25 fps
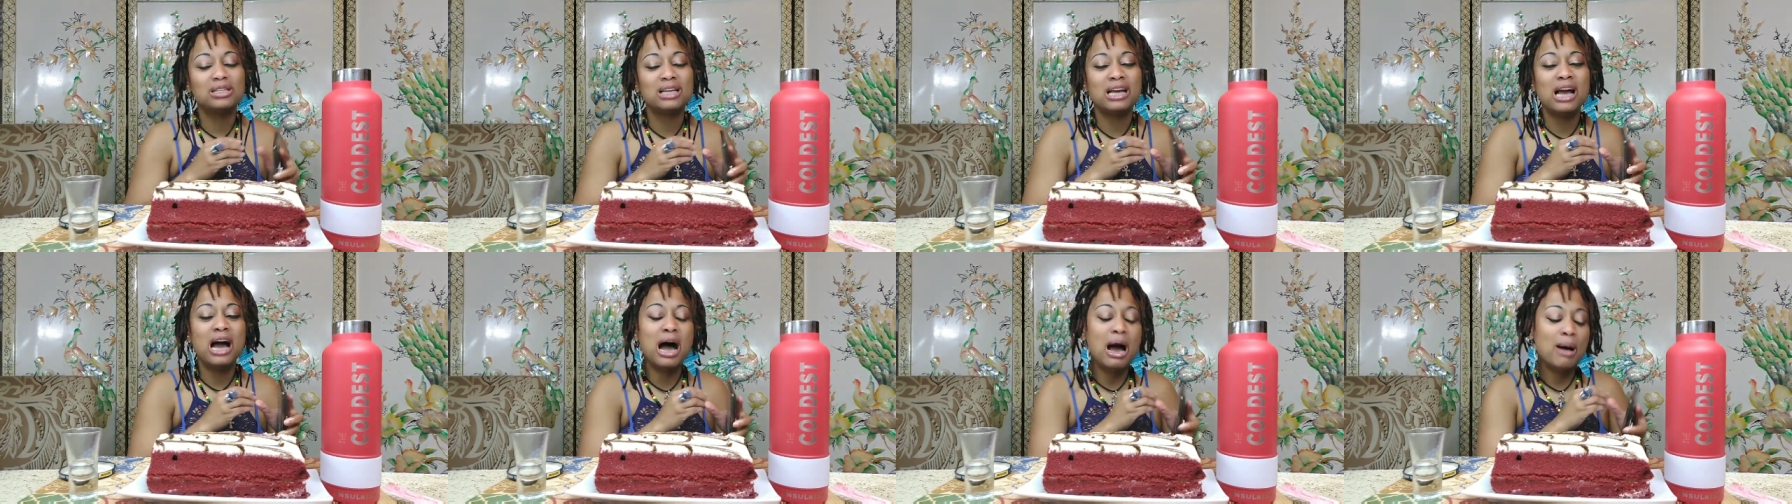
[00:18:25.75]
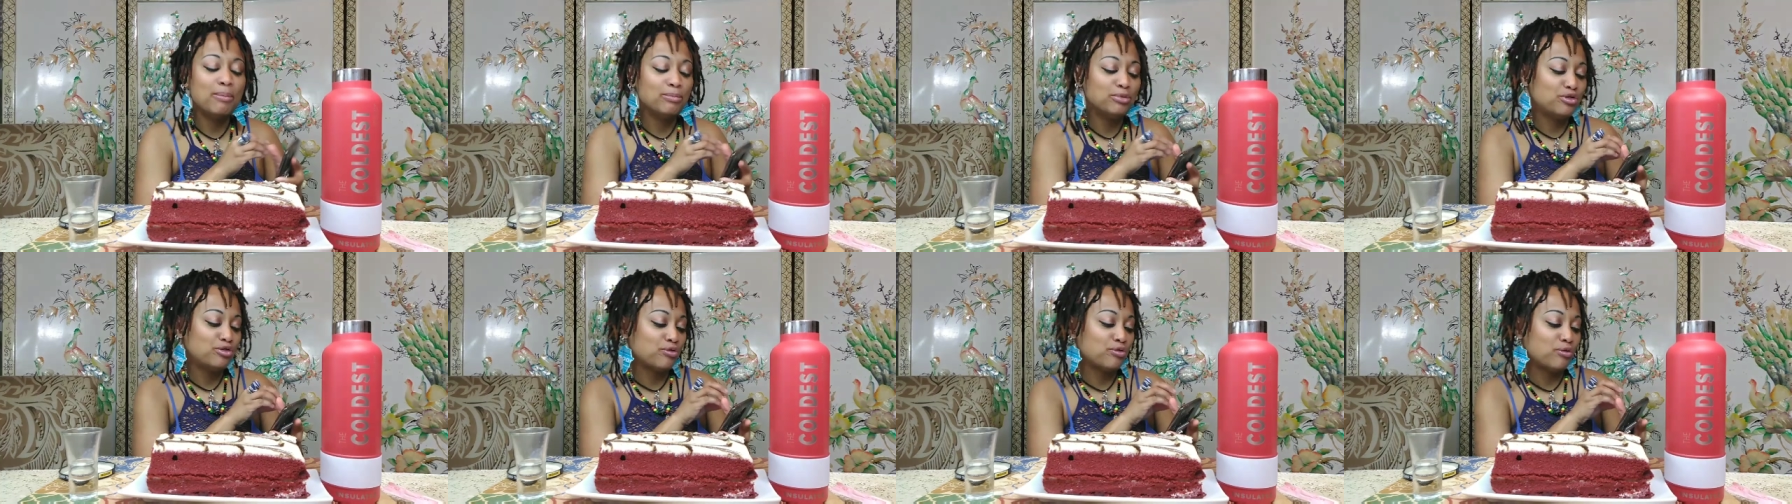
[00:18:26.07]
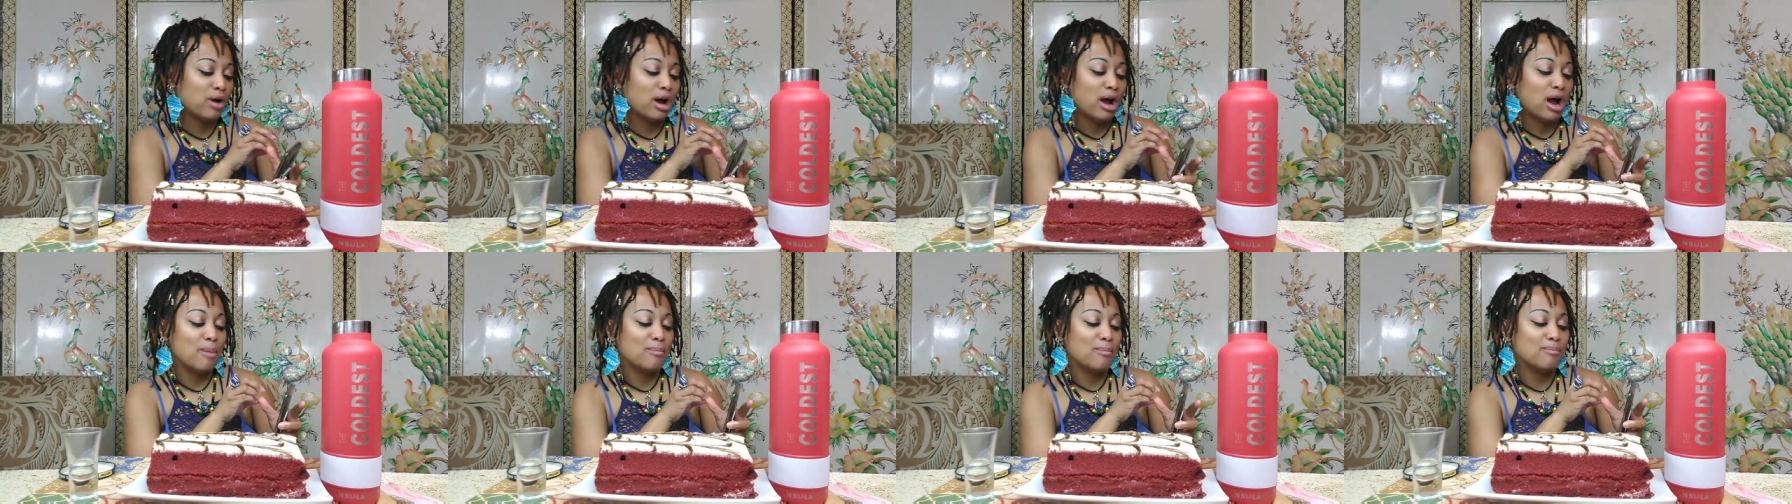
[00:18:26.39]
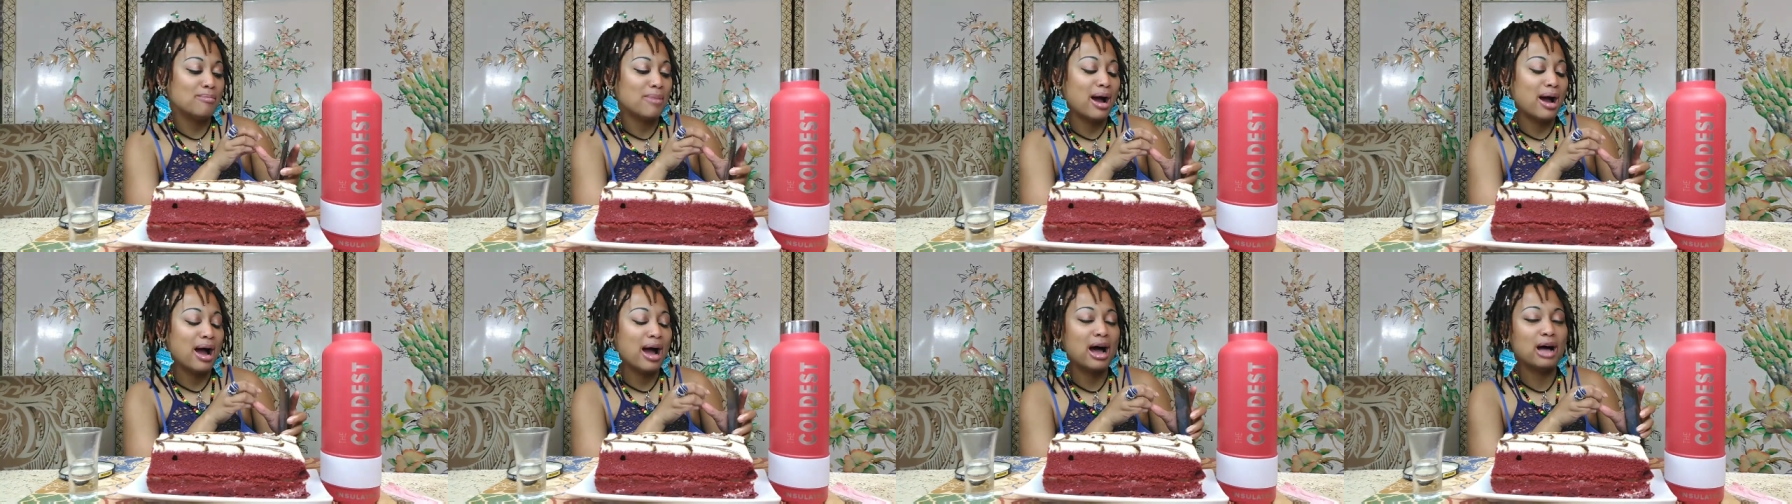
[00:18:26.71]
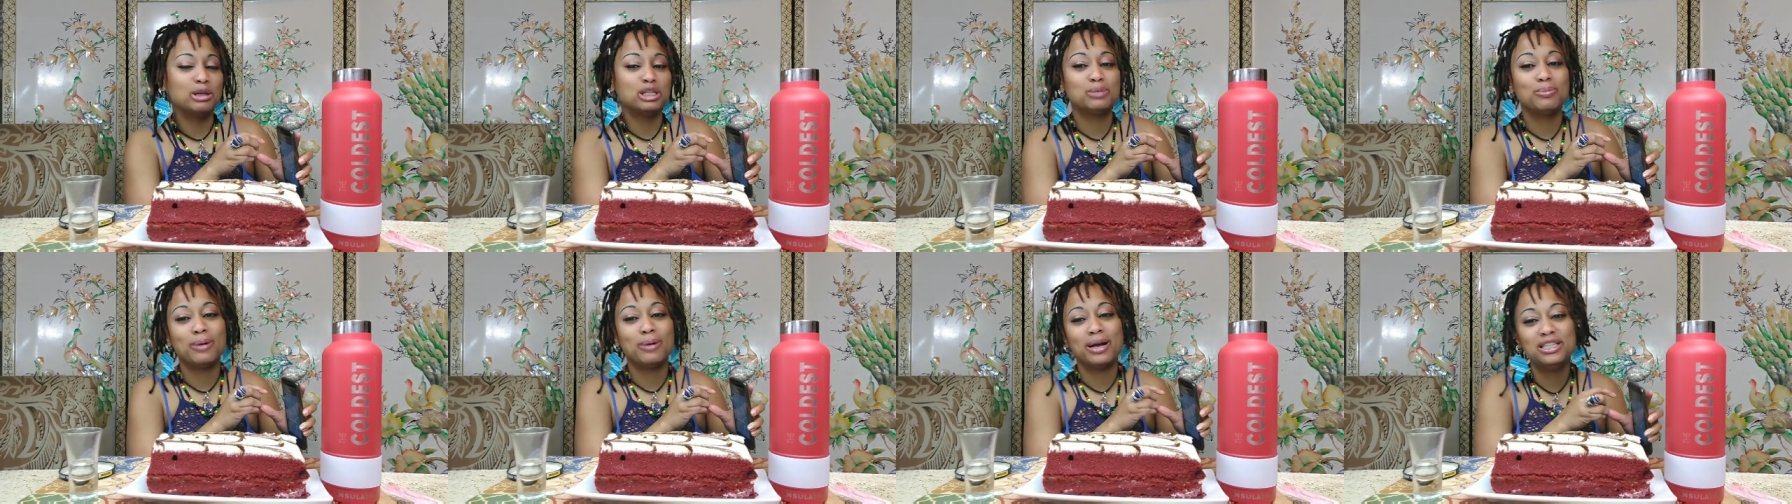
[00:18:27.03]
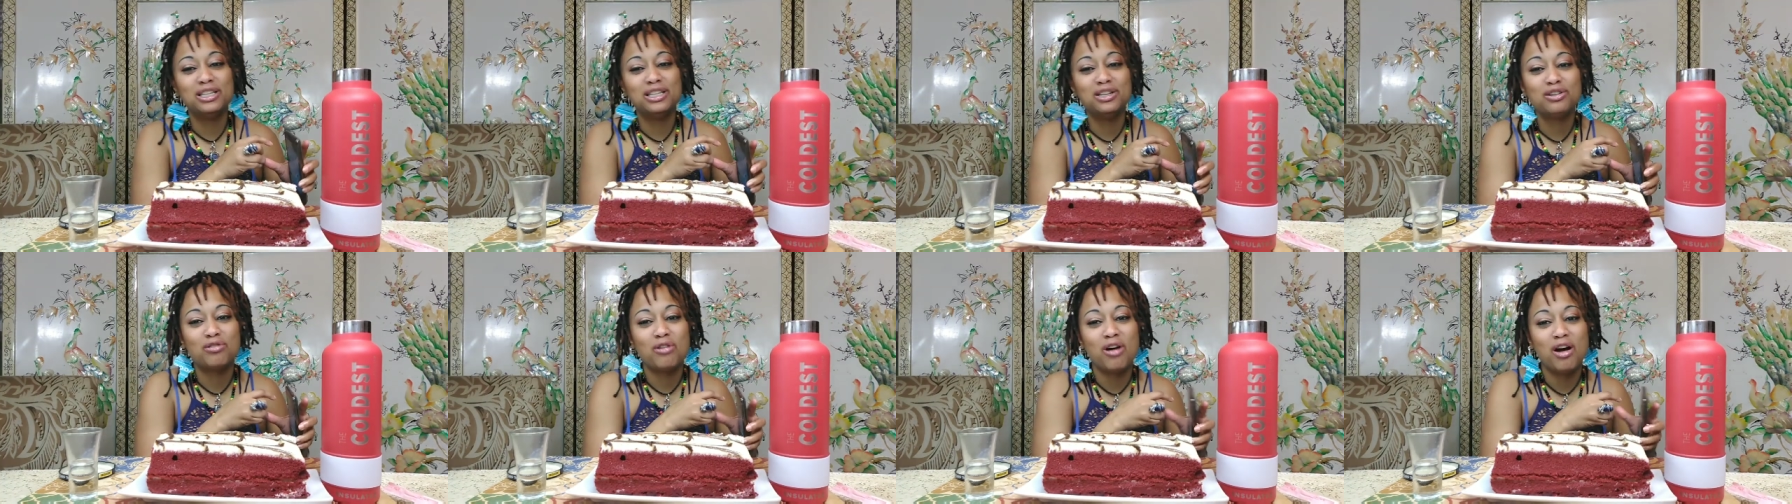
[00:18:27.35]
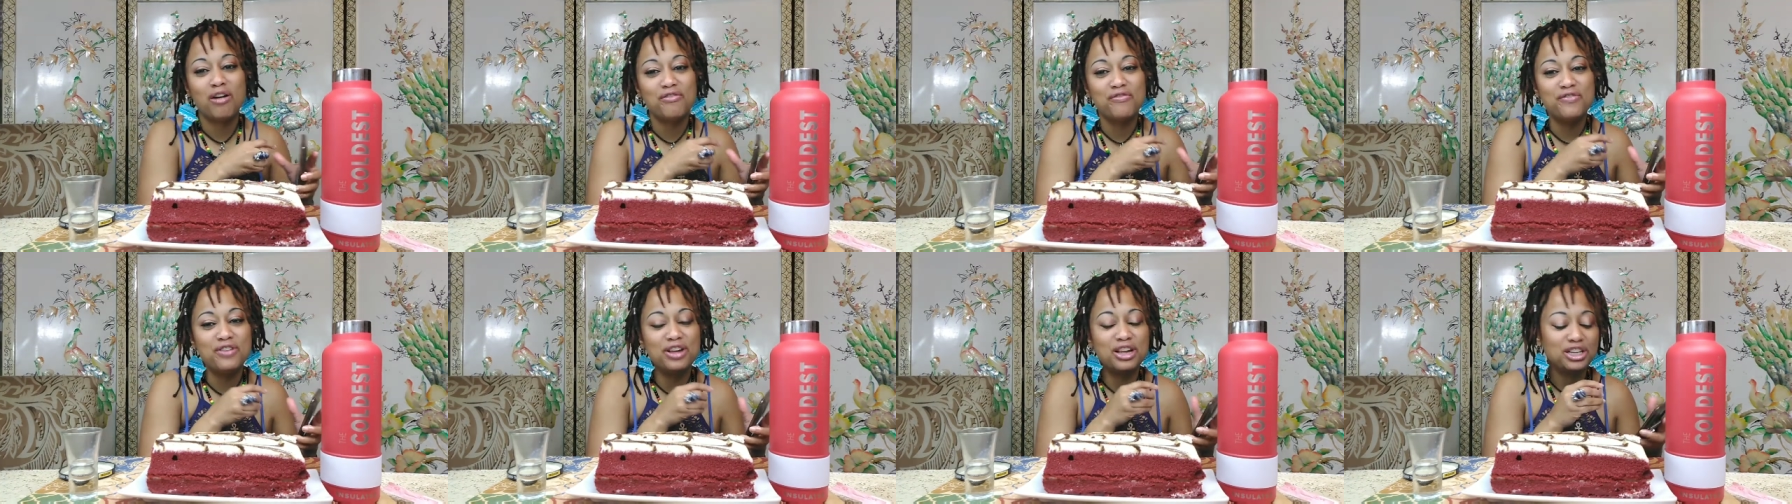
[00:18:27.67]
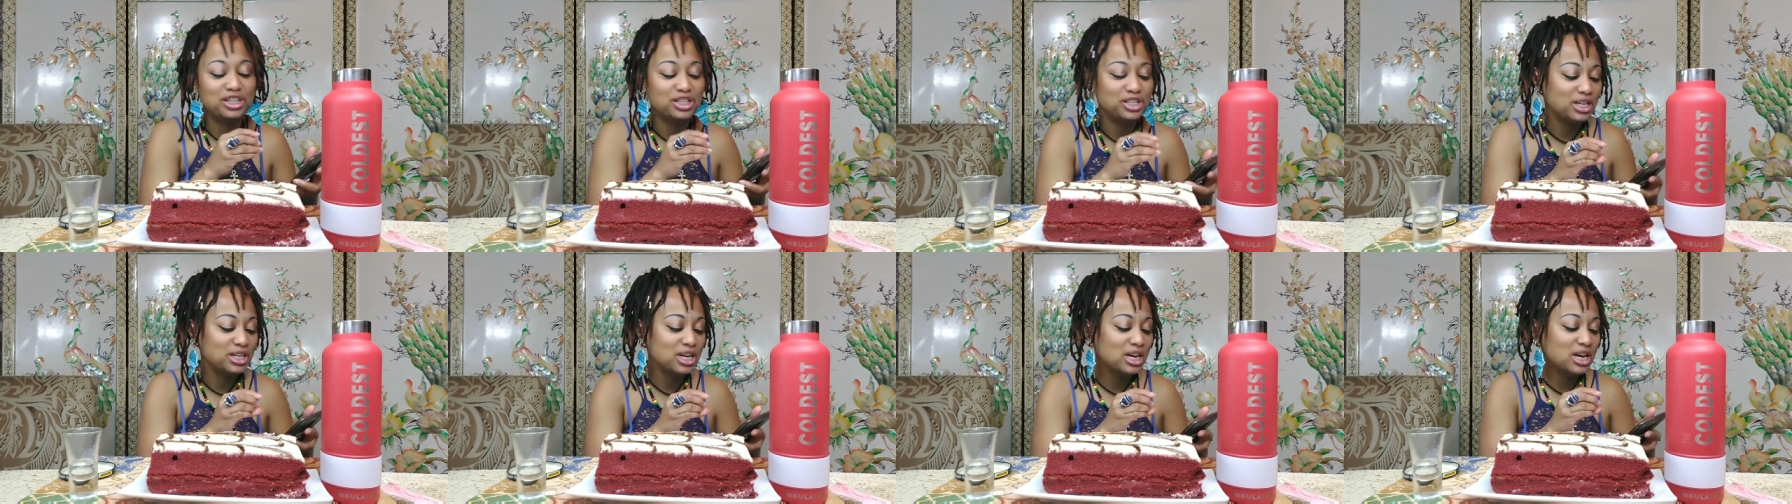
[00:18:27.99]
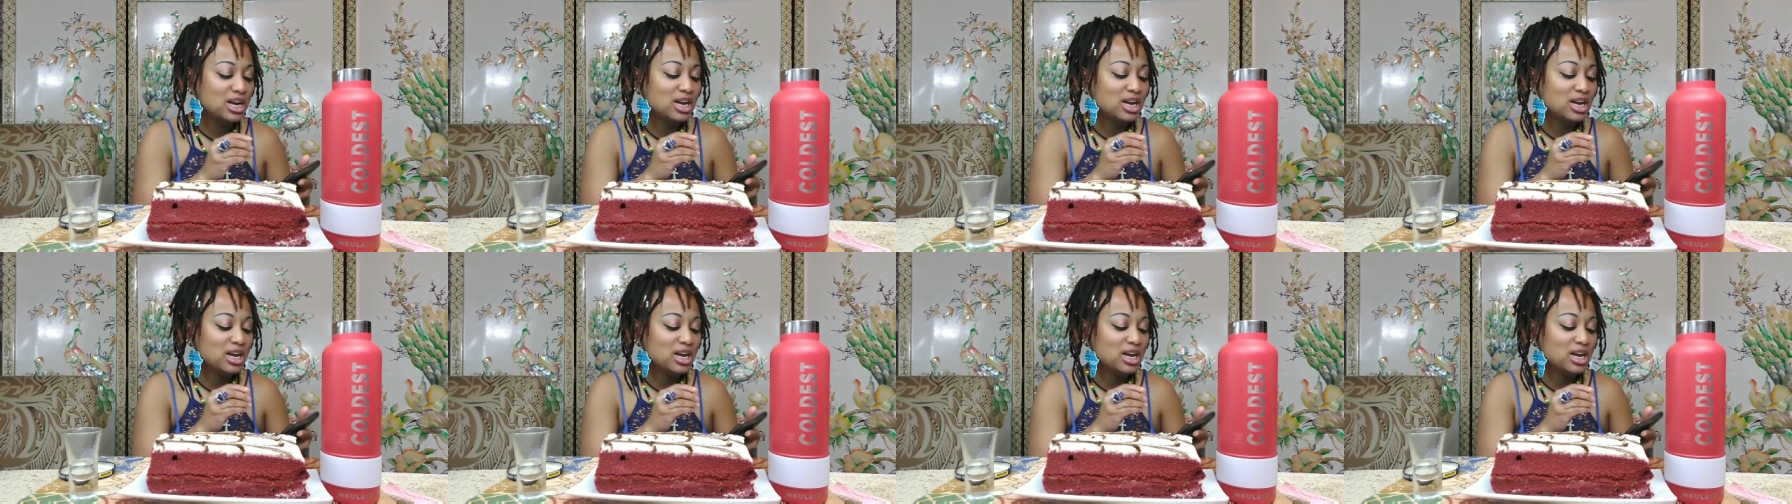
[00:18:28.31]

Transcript: comes from my uh, spicy crawfish